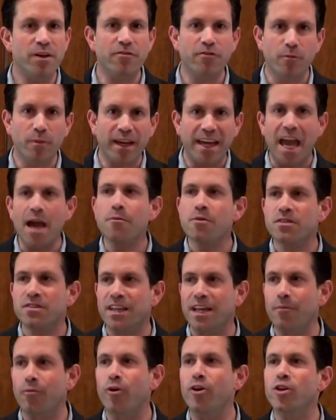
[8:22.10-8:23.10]
from a camera
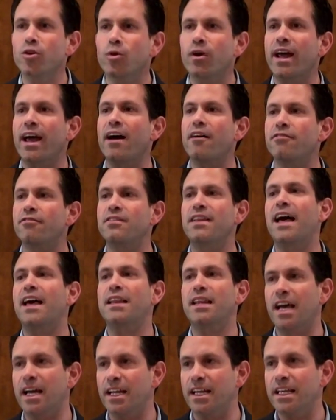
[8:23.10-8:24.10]
standpoint, you want to have
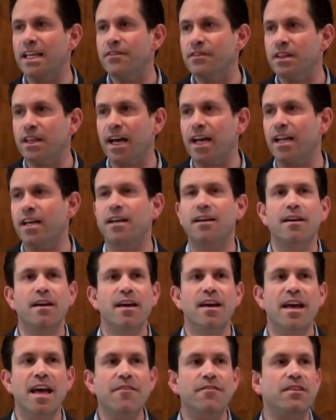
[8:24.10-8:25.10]
flat lighting, even lighting.
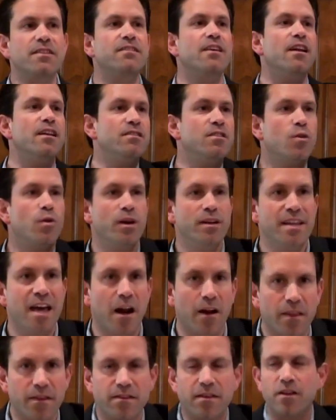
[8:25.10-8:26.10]
If the sun is going
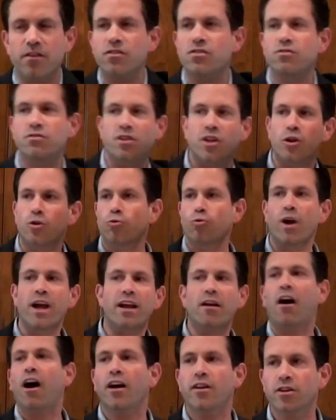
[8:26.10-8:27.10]
down and the sun is
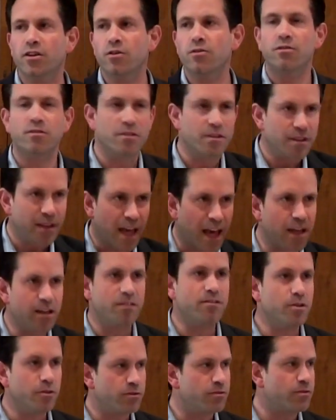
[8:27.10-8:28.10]
right on you,
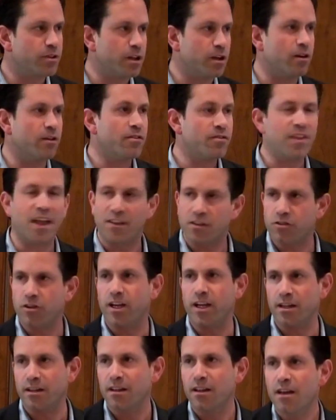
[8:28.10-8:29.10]
and that's
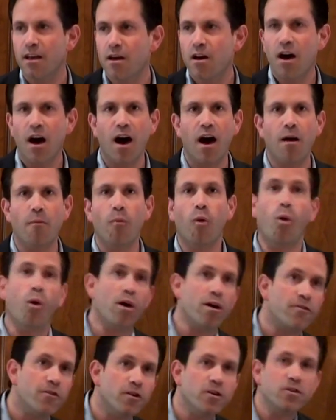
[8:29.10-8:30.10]
great. Or if